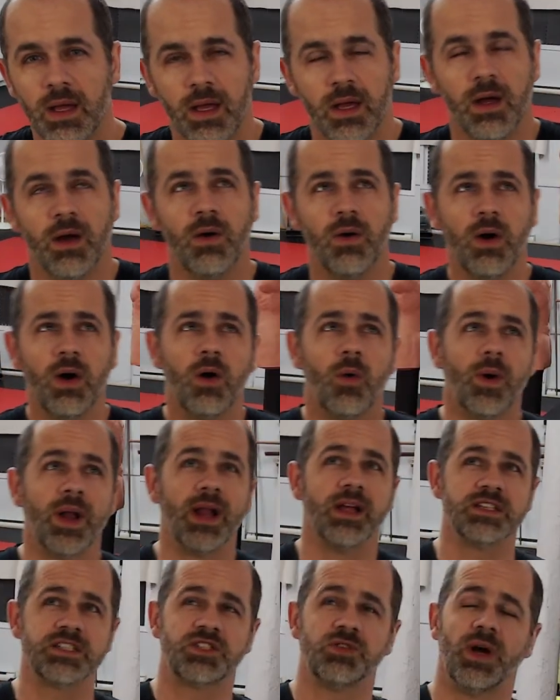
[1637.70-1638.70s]
Well, what
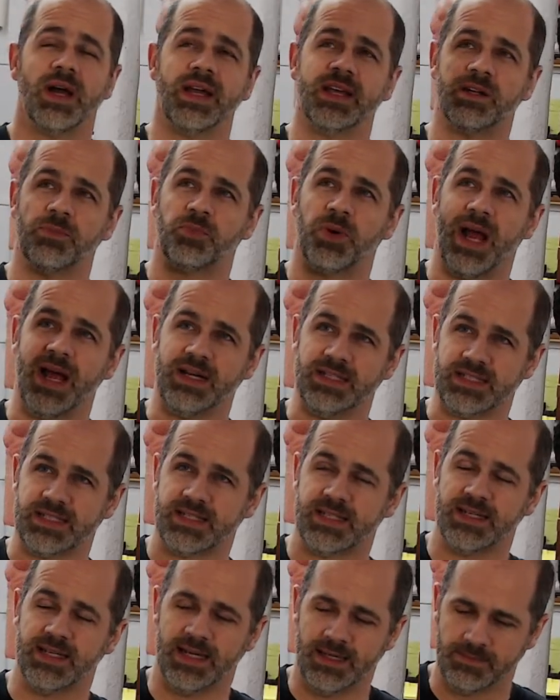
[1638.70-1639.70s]
else do I get to practice
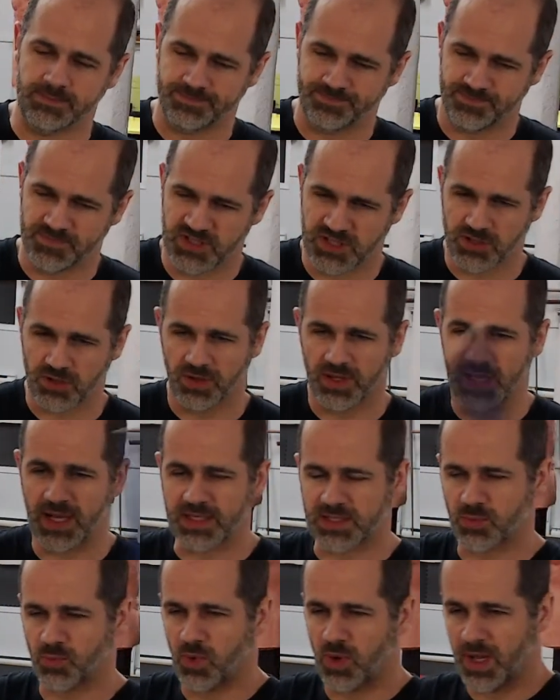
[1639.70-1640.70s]
tonight? So
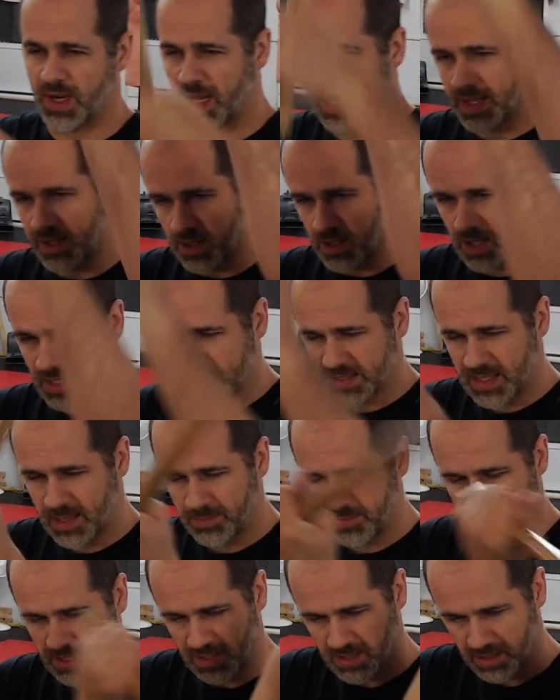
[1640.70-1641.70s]
that's one eye
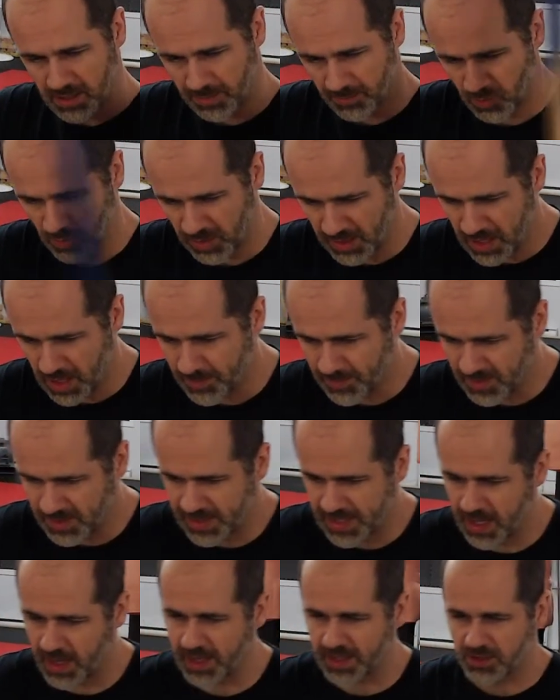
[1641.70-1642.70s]
concept. I'm going up and
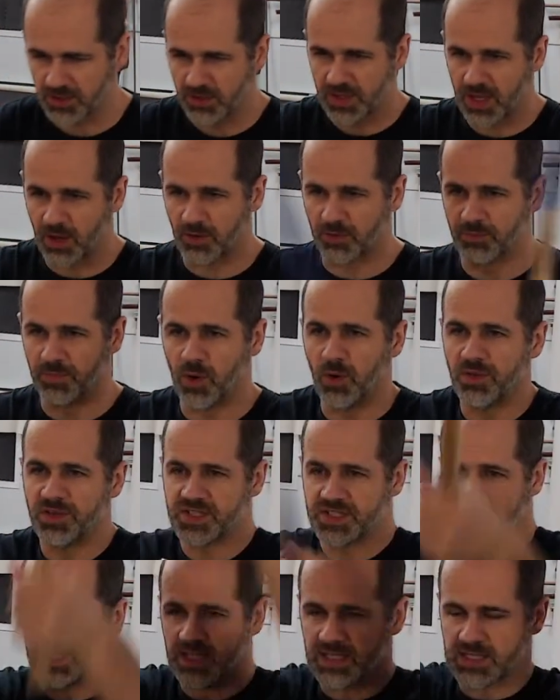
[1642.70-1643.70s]
down. I can do that with both
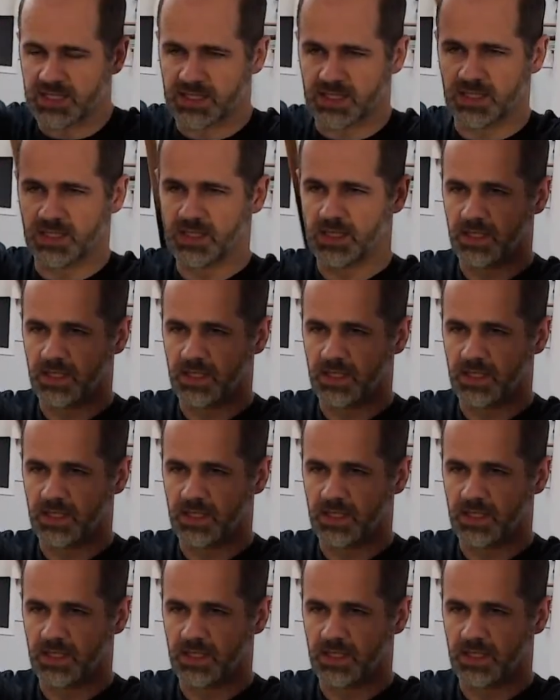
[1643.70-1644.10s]
sticks.